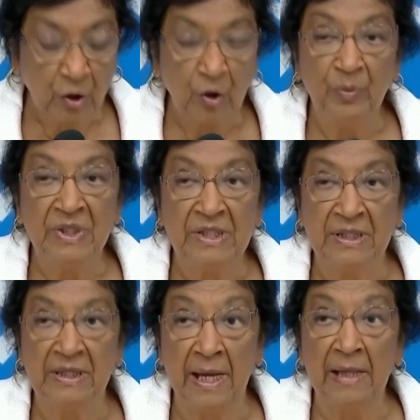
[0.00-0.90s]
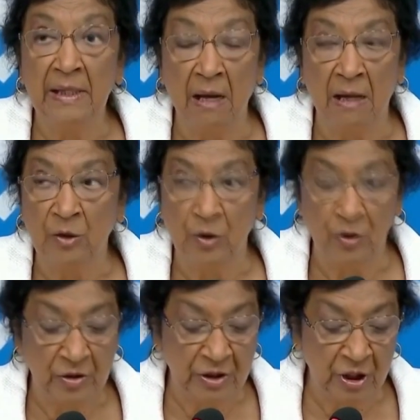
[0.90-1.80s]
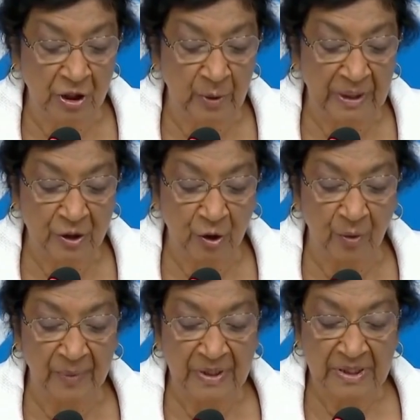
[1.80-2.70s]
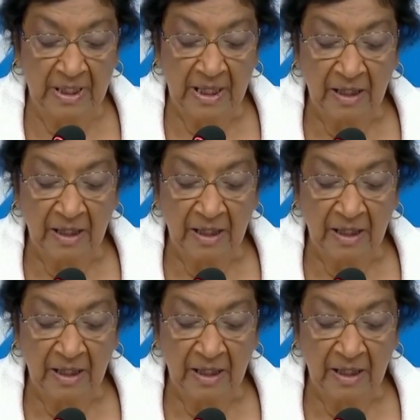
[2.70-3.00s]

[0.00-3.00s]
committed and are continuing to commit